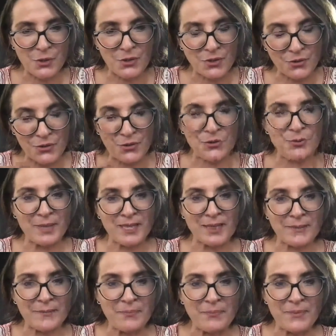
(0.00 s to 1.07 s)
through
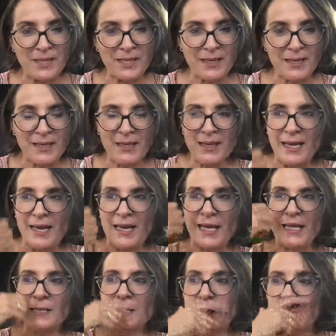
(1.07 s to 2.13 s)
me.
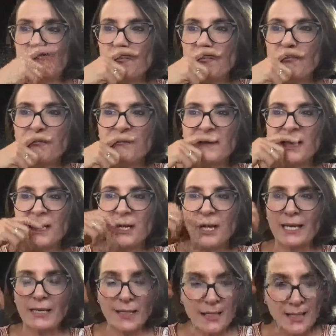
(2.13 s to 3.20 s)
And
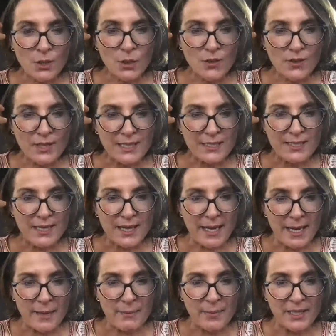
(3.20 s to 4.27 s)
like little things that are
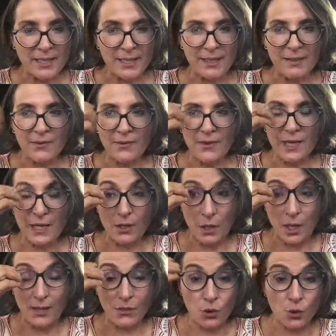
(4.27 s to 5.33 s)
happening that
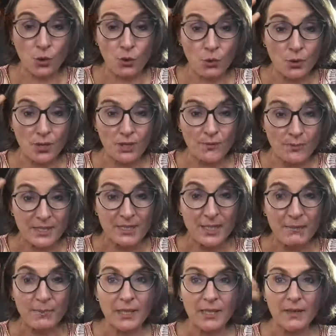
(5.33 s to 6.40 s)
I thought would
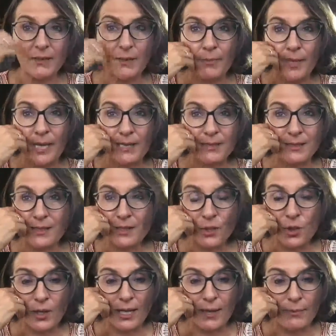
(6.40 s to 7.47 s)
upset me in the past, they're
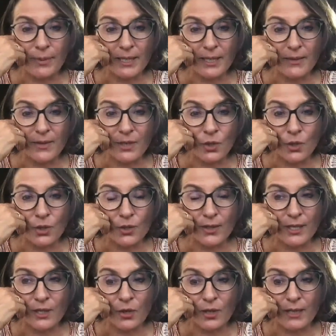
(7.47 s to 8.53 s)
not happening.
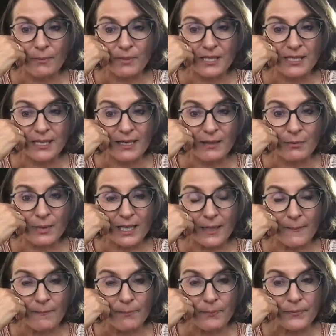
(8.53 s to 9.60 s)
They're not upsetting me.